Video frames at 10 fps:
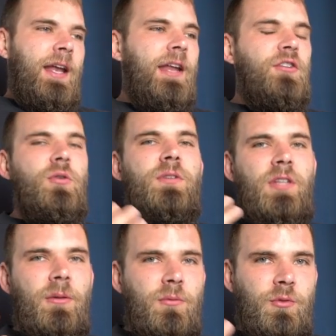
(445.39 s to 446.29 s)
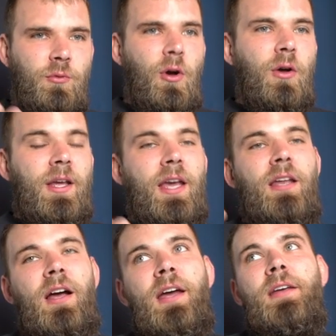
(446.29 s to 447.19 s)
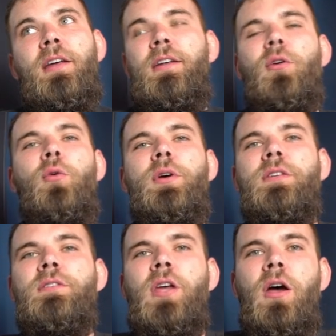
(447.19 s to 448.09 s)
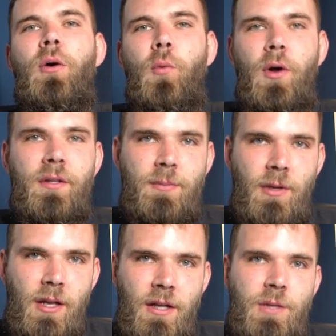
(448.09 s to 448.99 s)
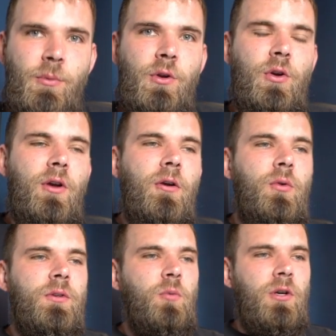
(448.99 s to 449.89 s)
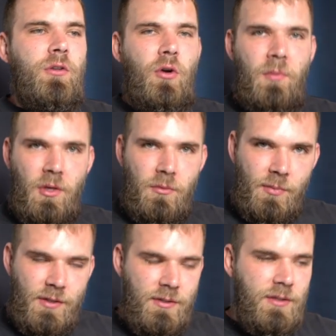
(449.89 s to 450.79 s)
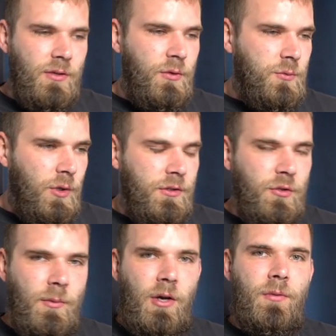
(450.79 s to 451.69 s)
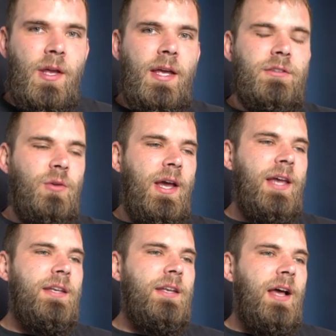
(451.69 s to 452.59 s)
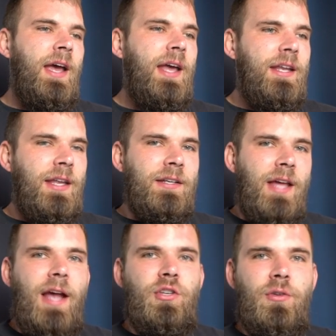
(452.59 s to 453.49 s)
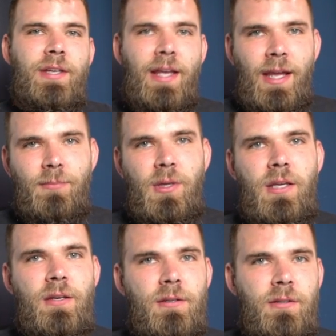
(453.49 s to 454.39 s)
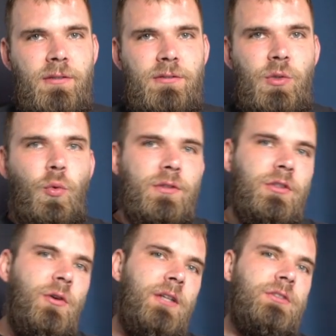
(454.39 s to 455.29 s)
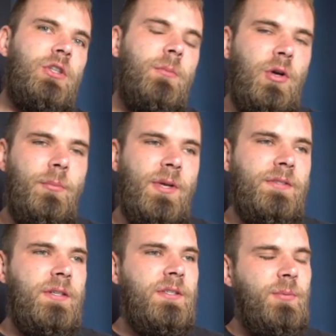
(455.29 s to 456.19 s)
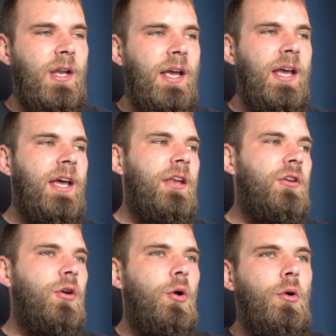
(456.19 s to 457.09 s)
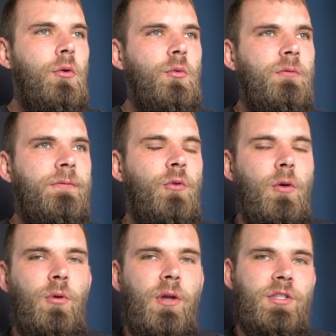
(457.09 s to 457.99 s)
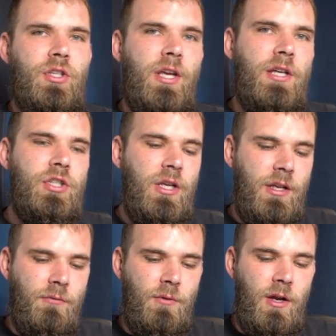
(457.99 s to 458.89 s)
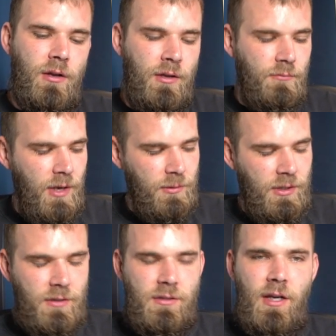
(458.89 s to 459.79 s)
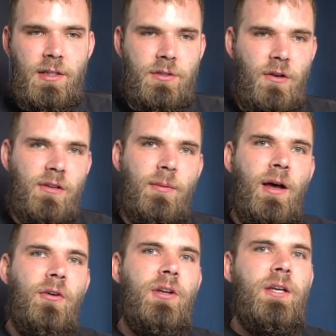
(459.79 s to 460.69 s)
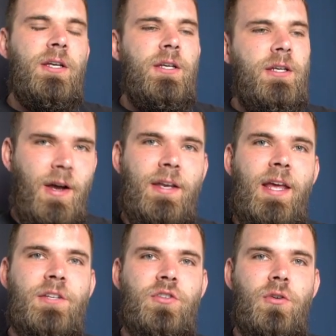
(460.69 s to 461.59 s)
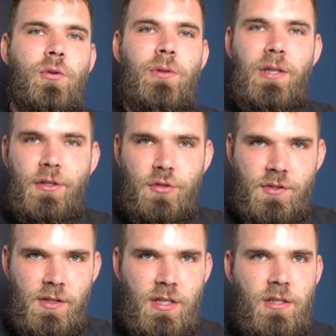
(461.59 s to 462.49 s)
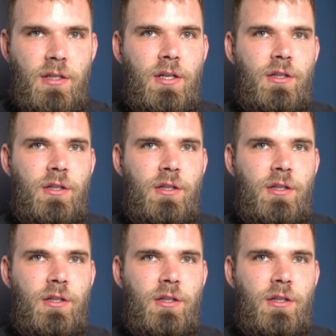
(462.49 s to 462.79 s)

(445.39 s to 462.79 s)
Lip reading: And I knew something was wrong. Like I had always wanted to be an entrepreneur. I always wanted to own my own business. I always wanted to do my own thing. So I had it like naturally in me to want to go out and start my own business, but I had no formal education. And Robert Kiyosaki talks about financial literacy.